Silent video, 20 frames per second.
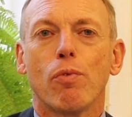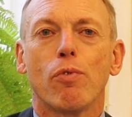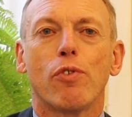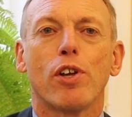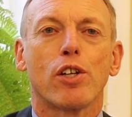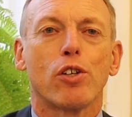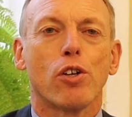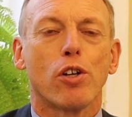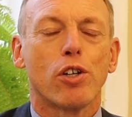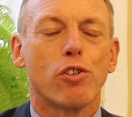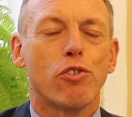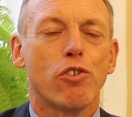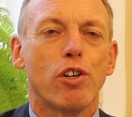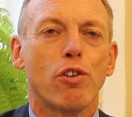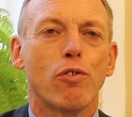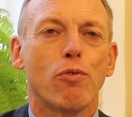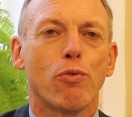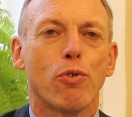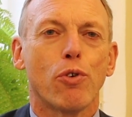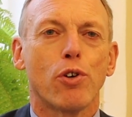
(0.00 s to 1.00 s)

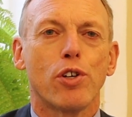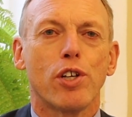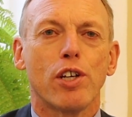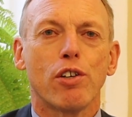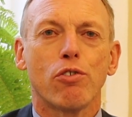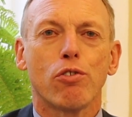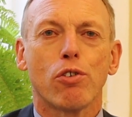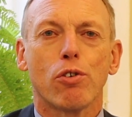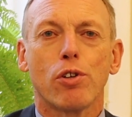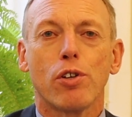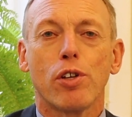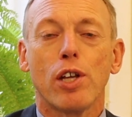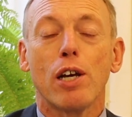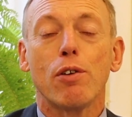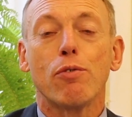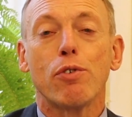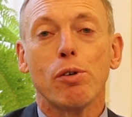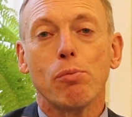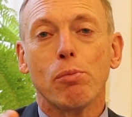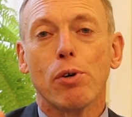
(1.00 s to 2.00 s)
technology for this, so that
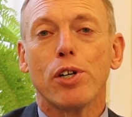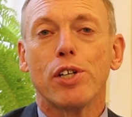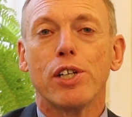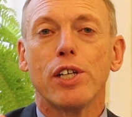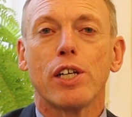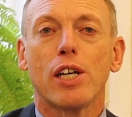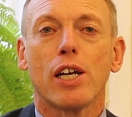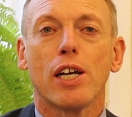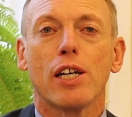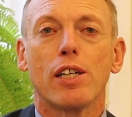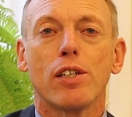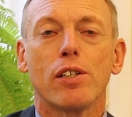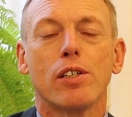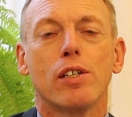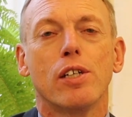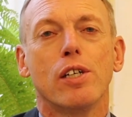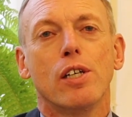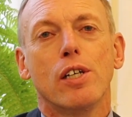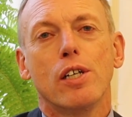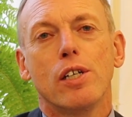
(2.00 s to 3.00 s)
everybody
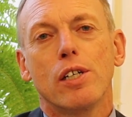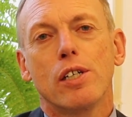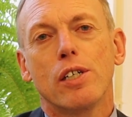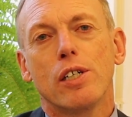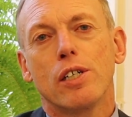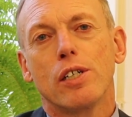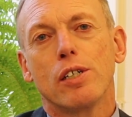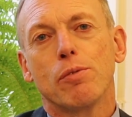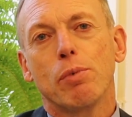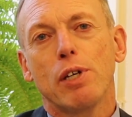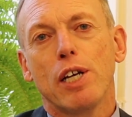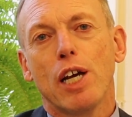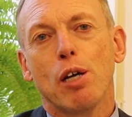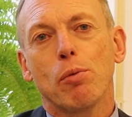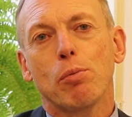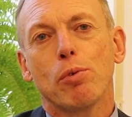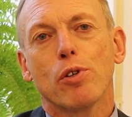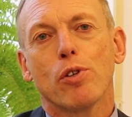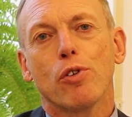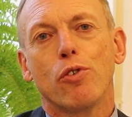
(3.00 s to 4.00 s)
can be
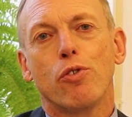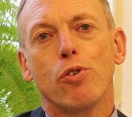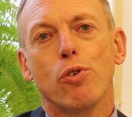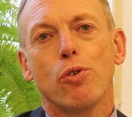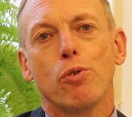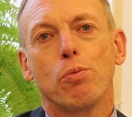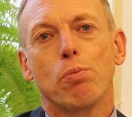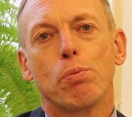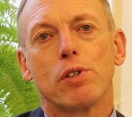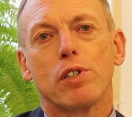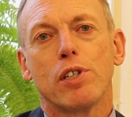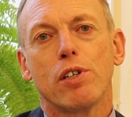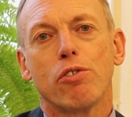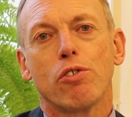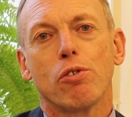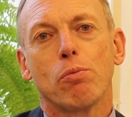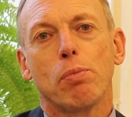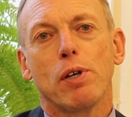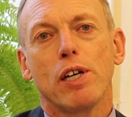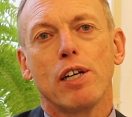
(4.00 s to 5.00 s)
able to
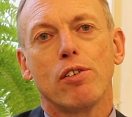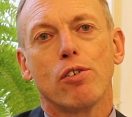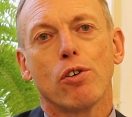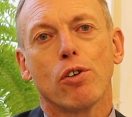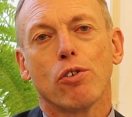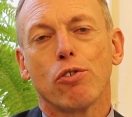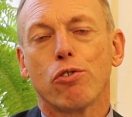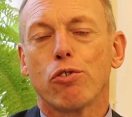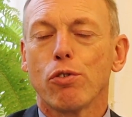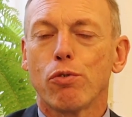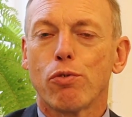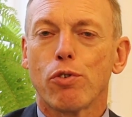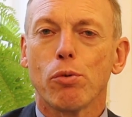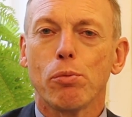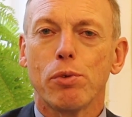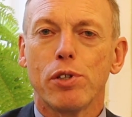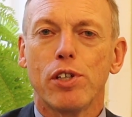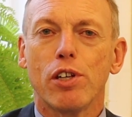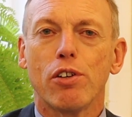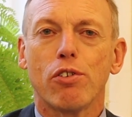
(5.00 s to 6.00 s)
participate also
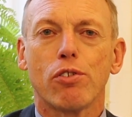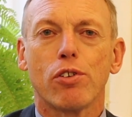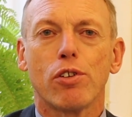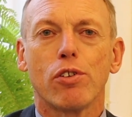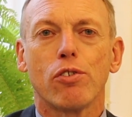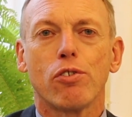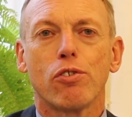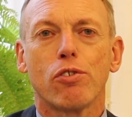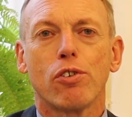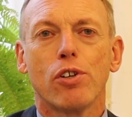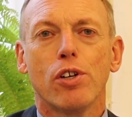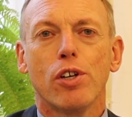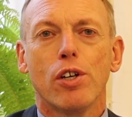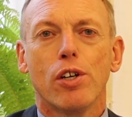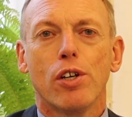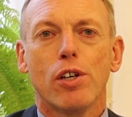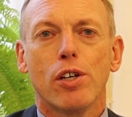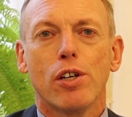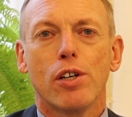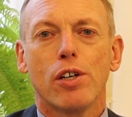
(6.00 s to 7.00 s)
from a distance
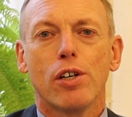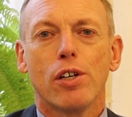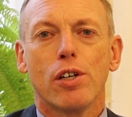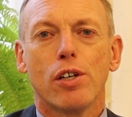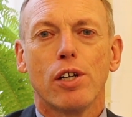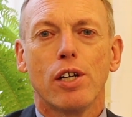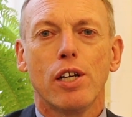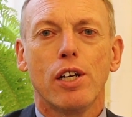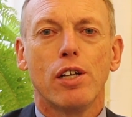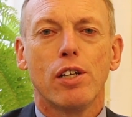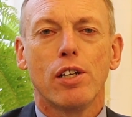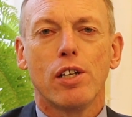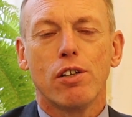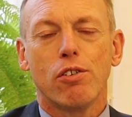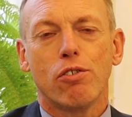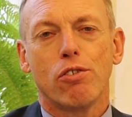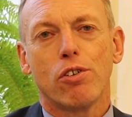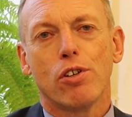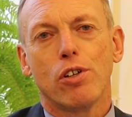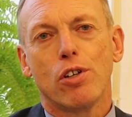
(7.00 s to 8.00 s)
in
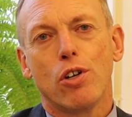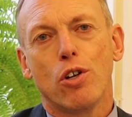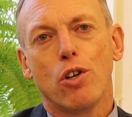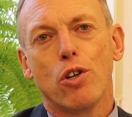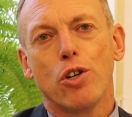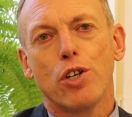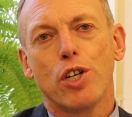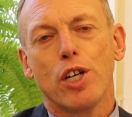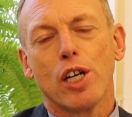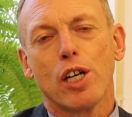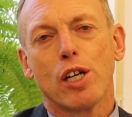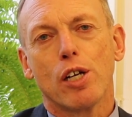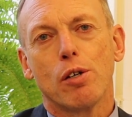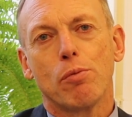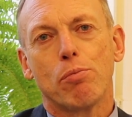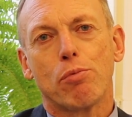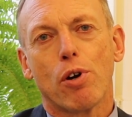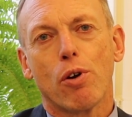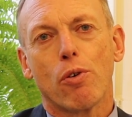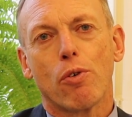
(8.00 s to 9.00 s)
this learning
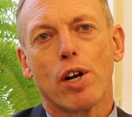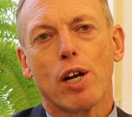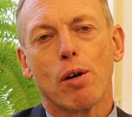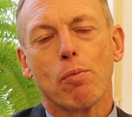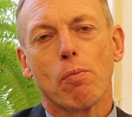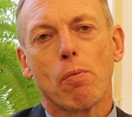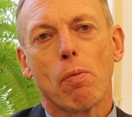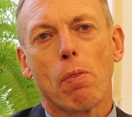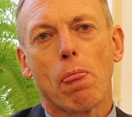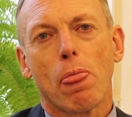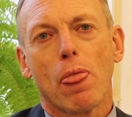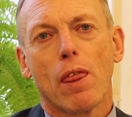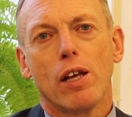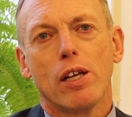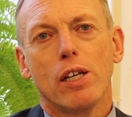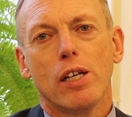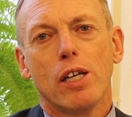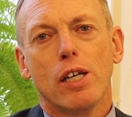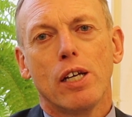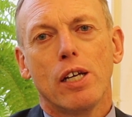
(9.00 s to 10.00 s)
program.
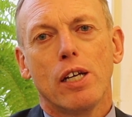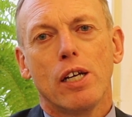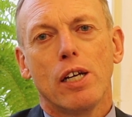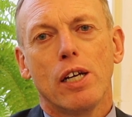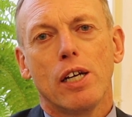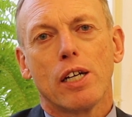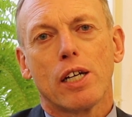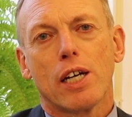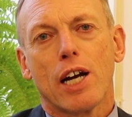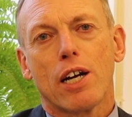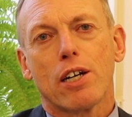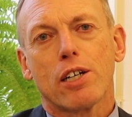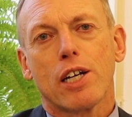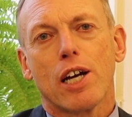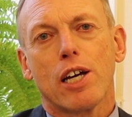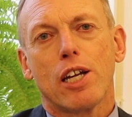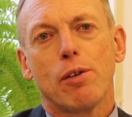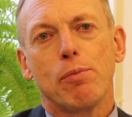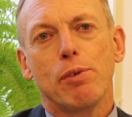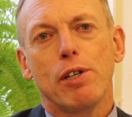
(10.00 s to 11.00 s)

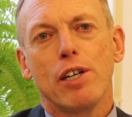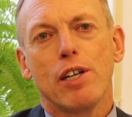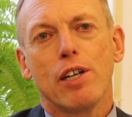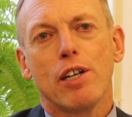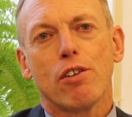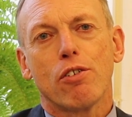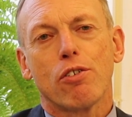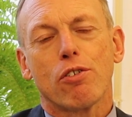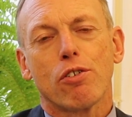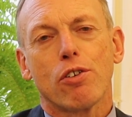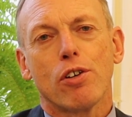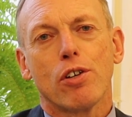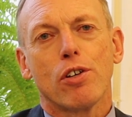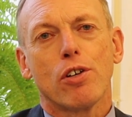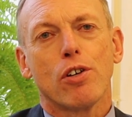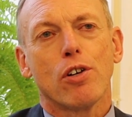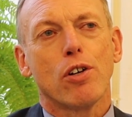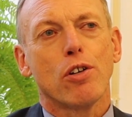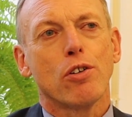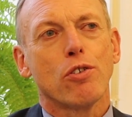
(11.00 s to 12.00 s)
Careacademy is
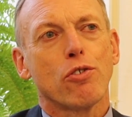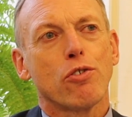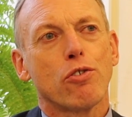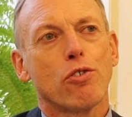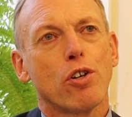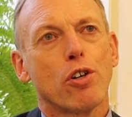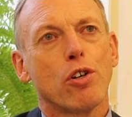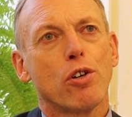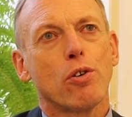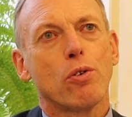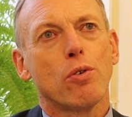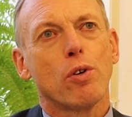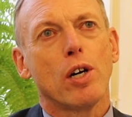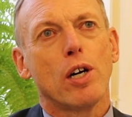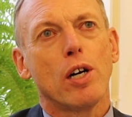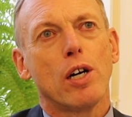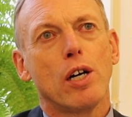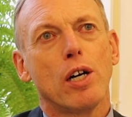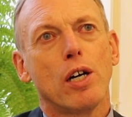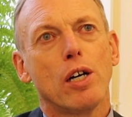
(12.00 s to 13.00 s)
also
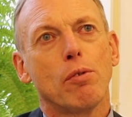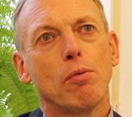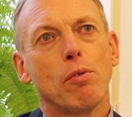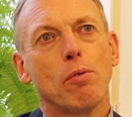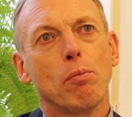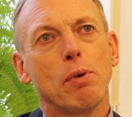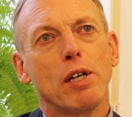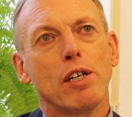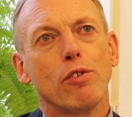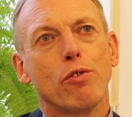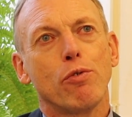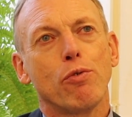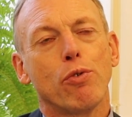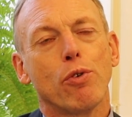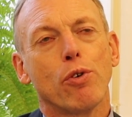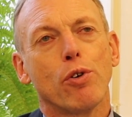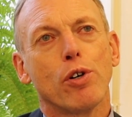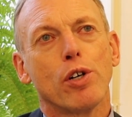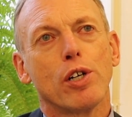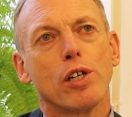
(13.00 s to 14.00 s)
meant
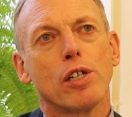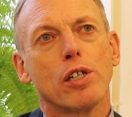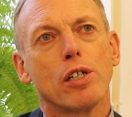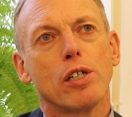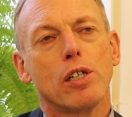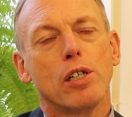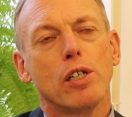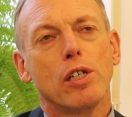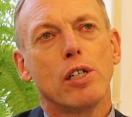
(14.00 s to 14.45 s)
for